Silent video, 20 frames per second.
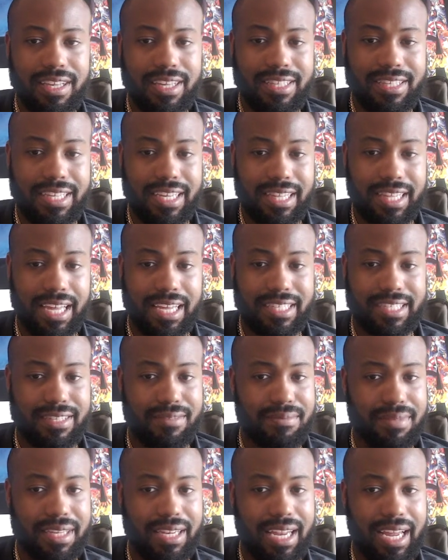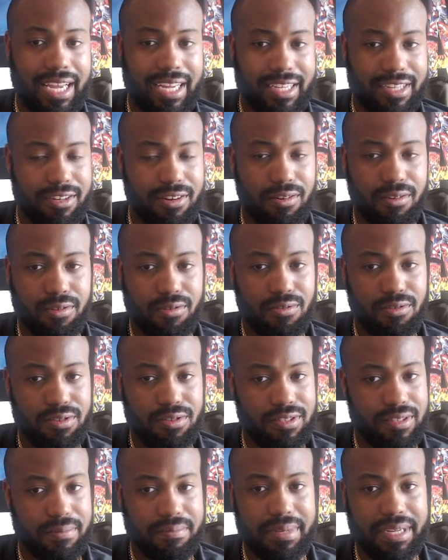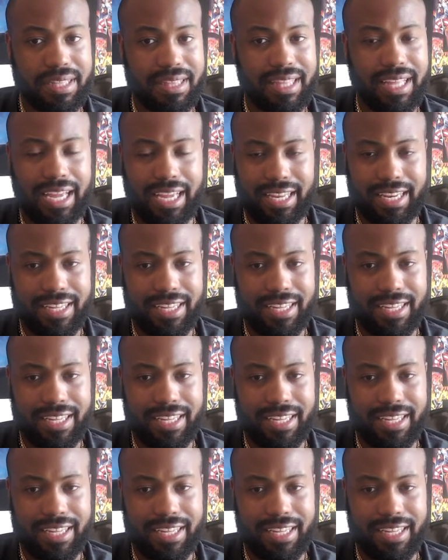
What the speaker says: yeah, that's to me like, of course, a big thing.